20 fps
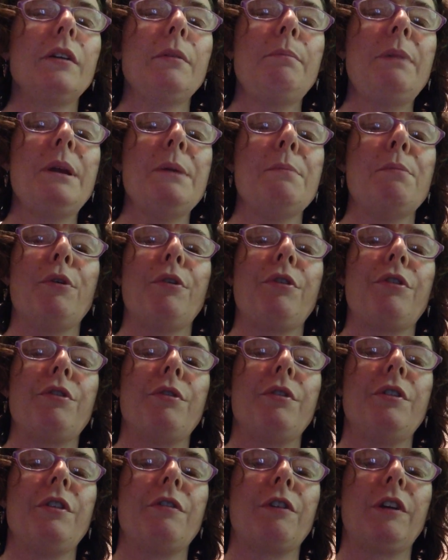people through
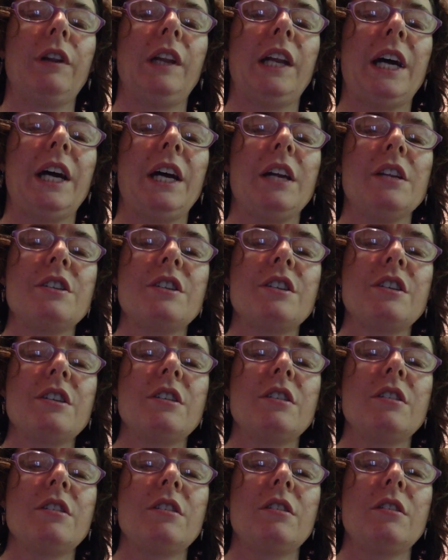a different light,
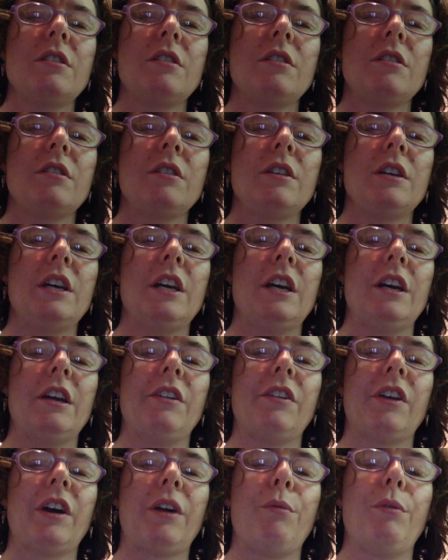
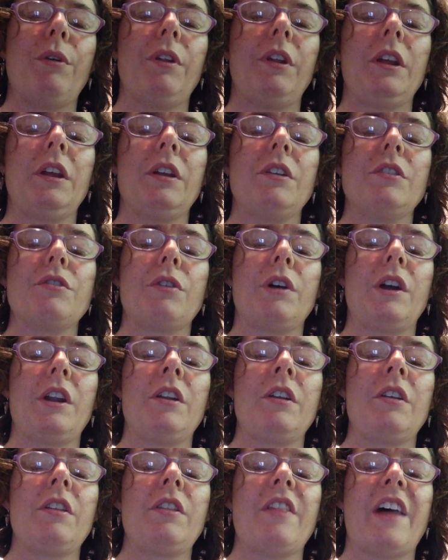and I really enjoyed
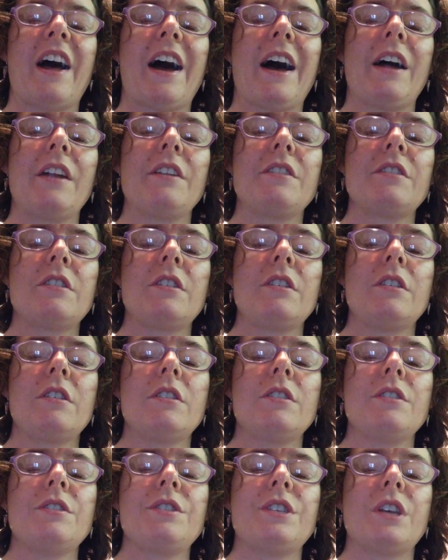that.
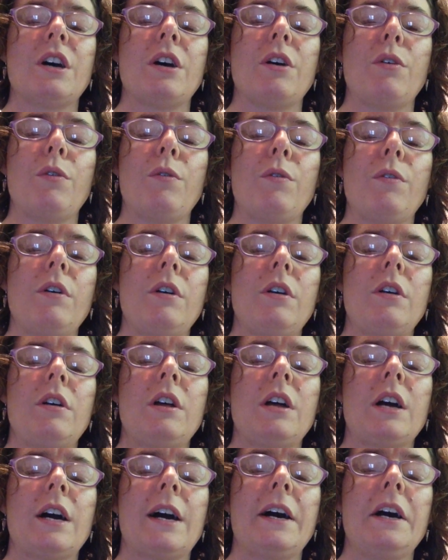So
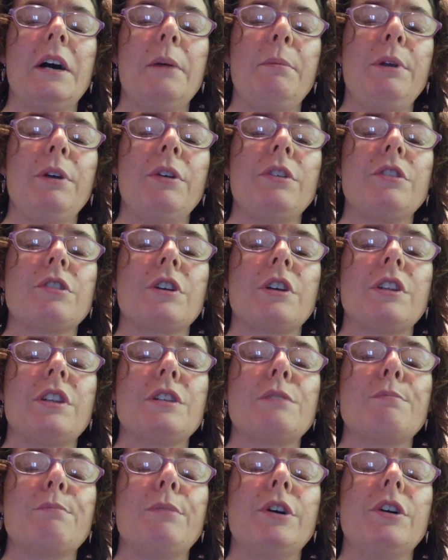I hope you enjoyed
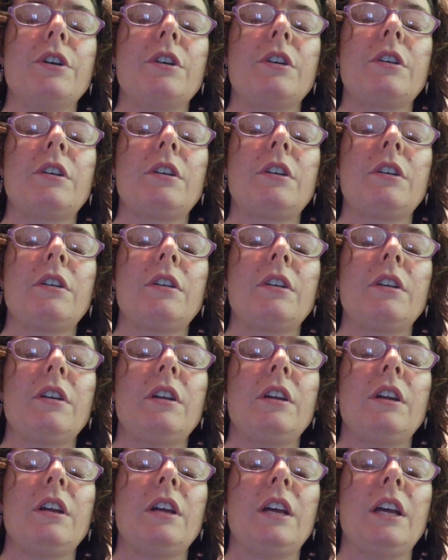this book,
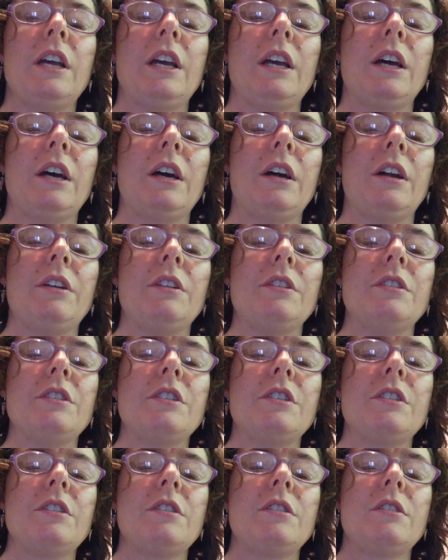and
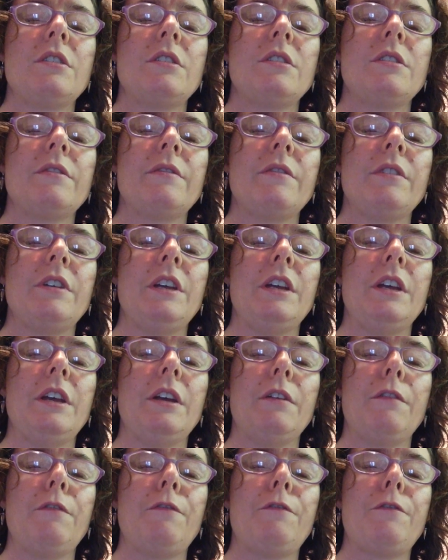
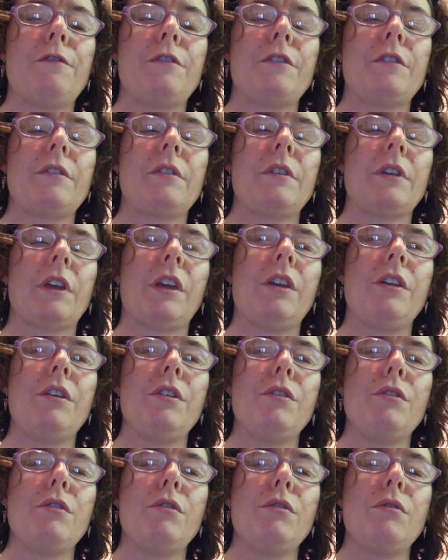if
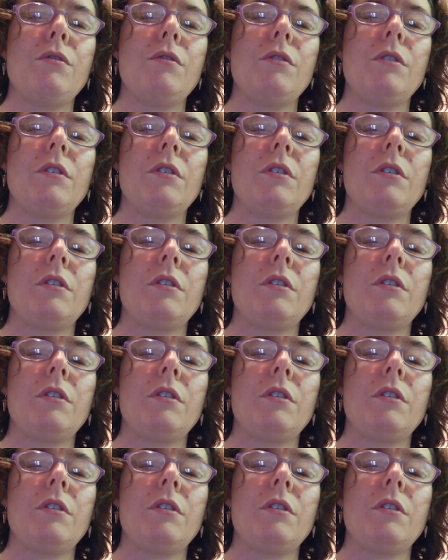you